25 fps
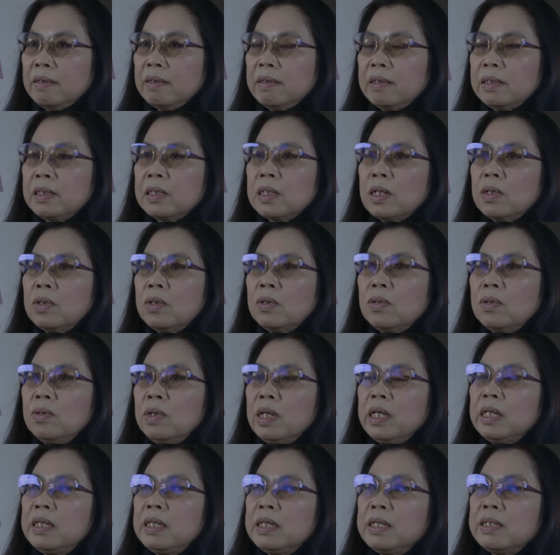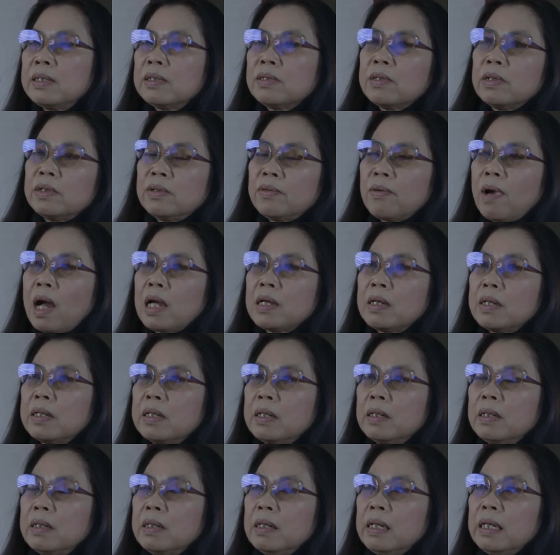So it is the
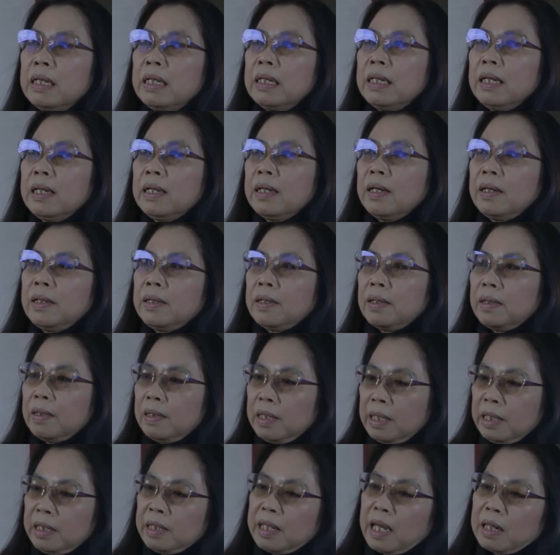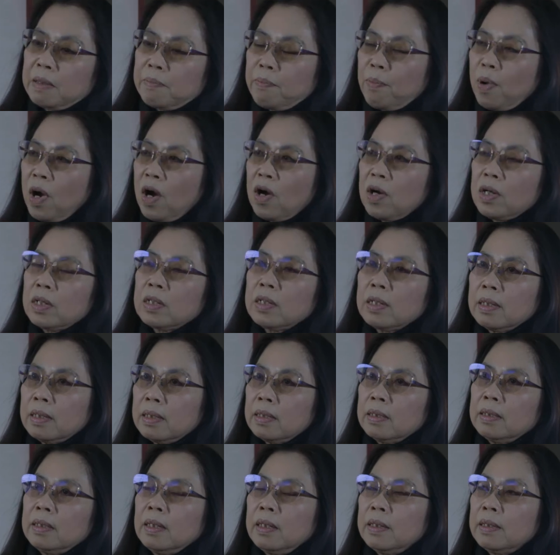dragon uh, in that part
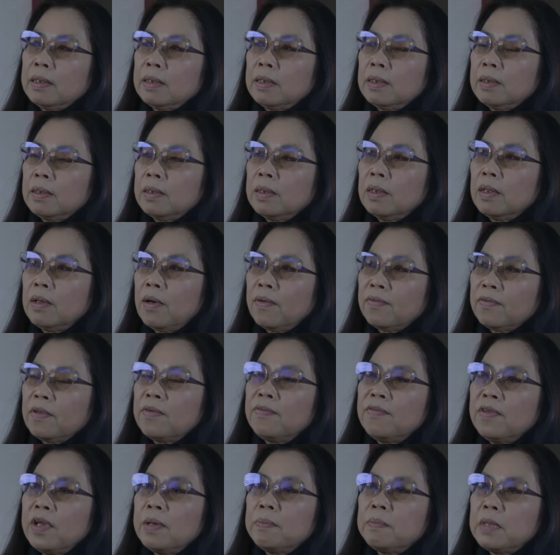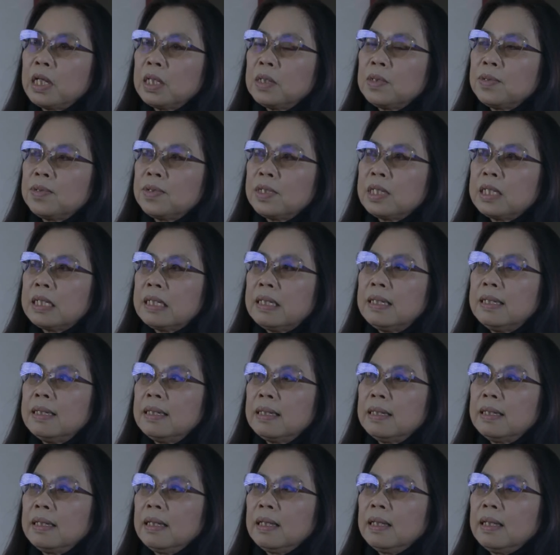uh, of the film that you see,
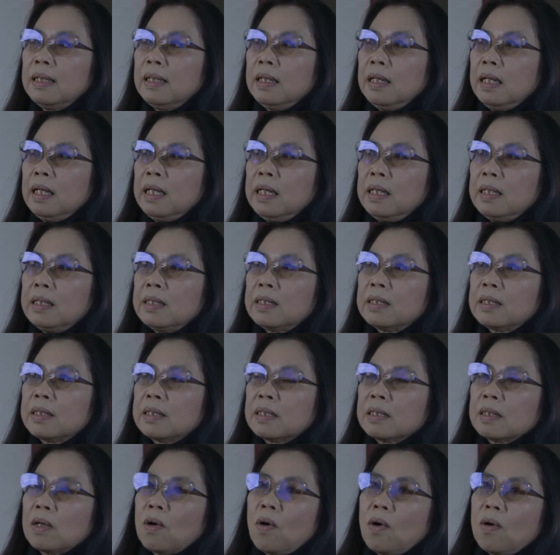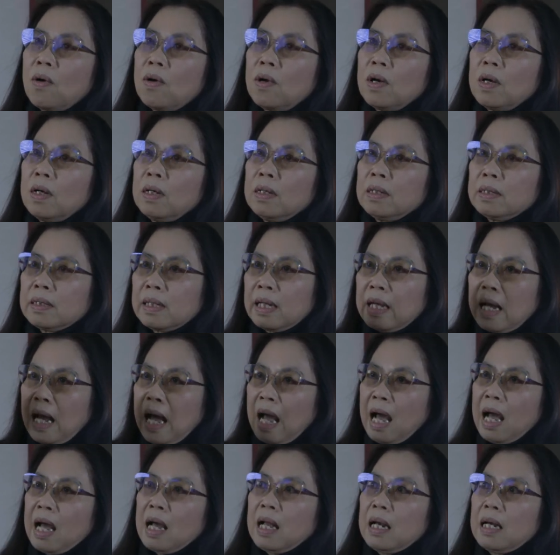it's called
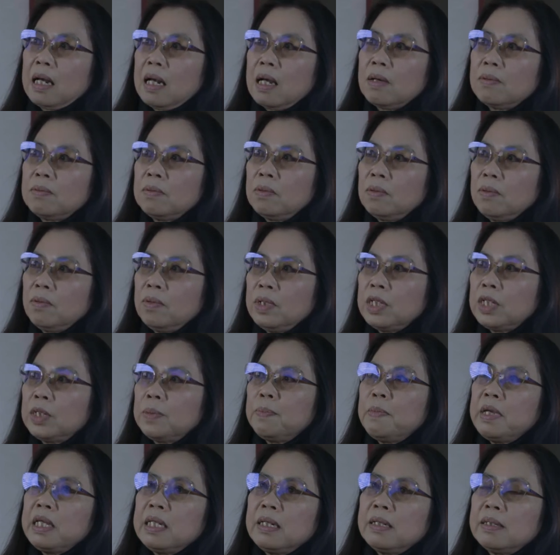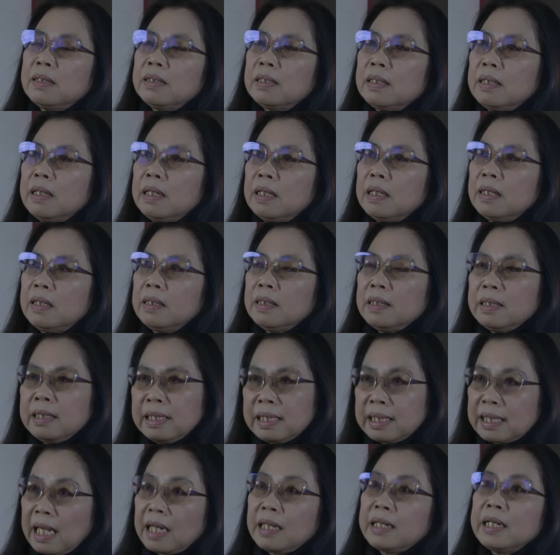Ha Long, which means the
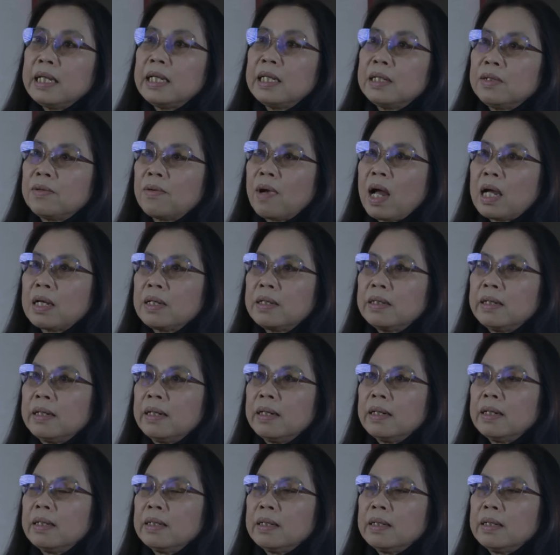descending dragon.